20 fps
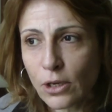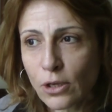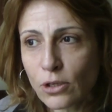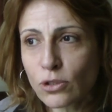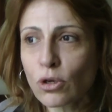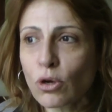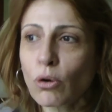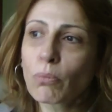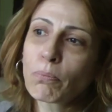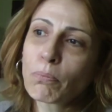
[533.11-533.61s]

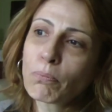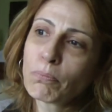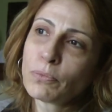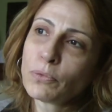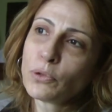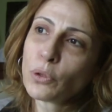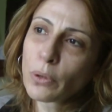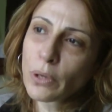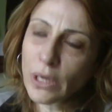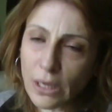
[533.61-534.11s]
So
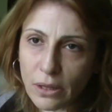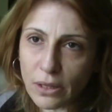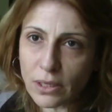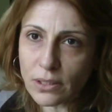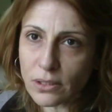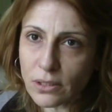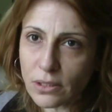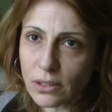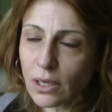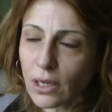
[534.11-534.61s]
doing
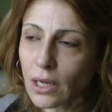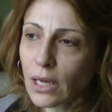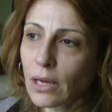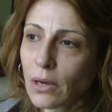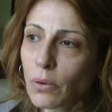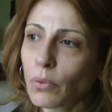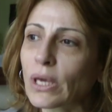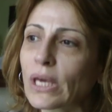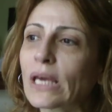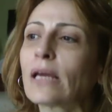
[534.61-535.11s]
this,
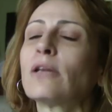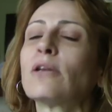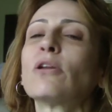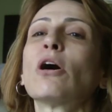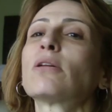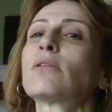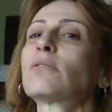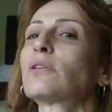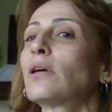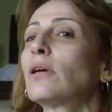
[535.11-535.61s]
we
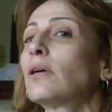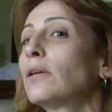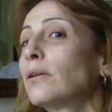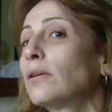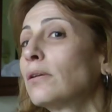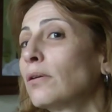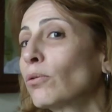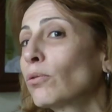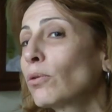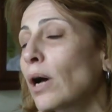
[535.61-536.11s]
cannot
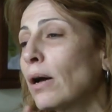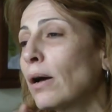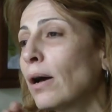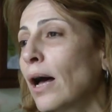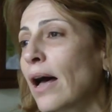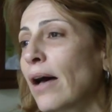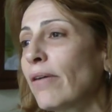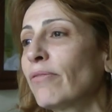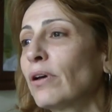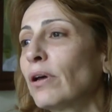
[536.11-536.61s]

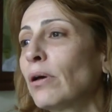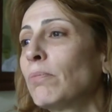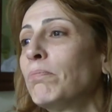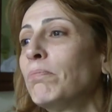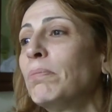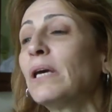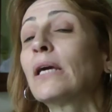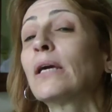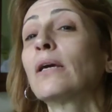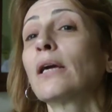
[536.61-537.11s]
have a
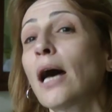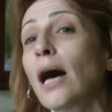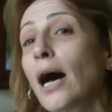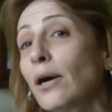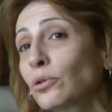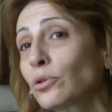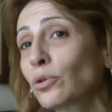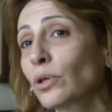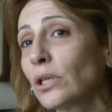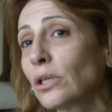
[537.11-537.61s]
big
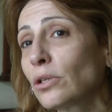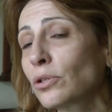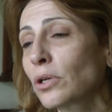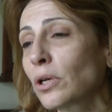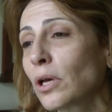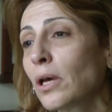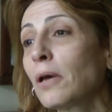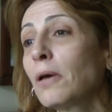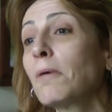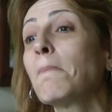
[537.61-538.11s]
outreach,
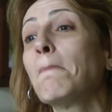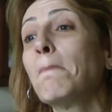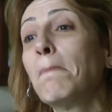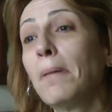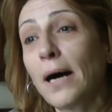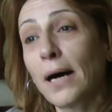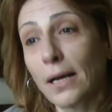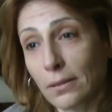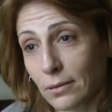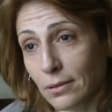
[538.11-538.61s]

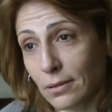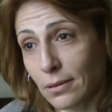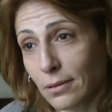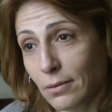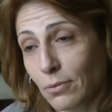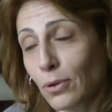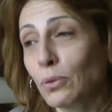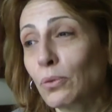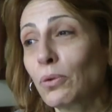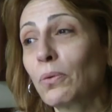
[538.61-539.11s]
but
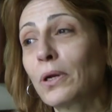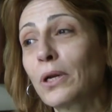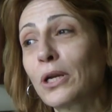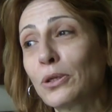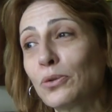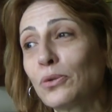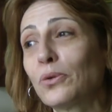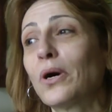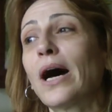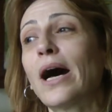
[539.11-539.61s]
what we want
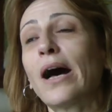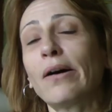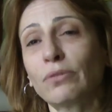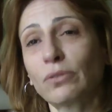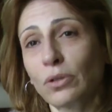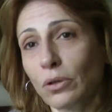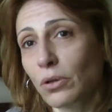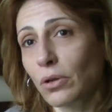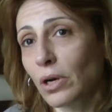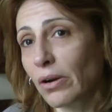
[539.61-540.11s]
to do
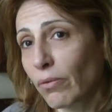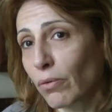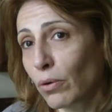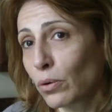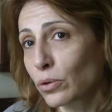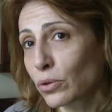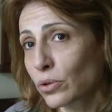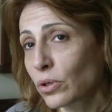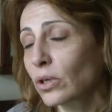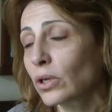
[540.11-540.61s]
after the
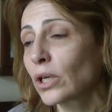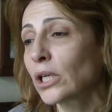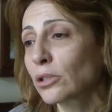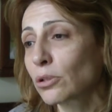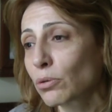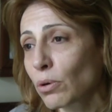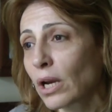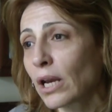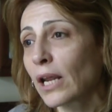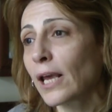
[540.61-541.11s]
revolution
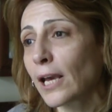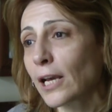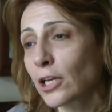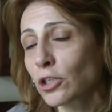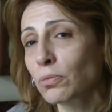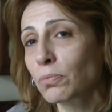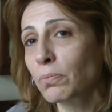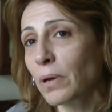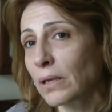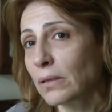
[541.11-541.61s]
is really
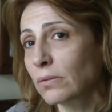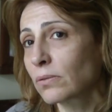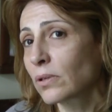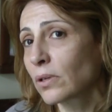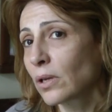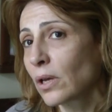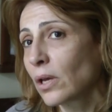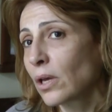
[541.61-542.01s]
expand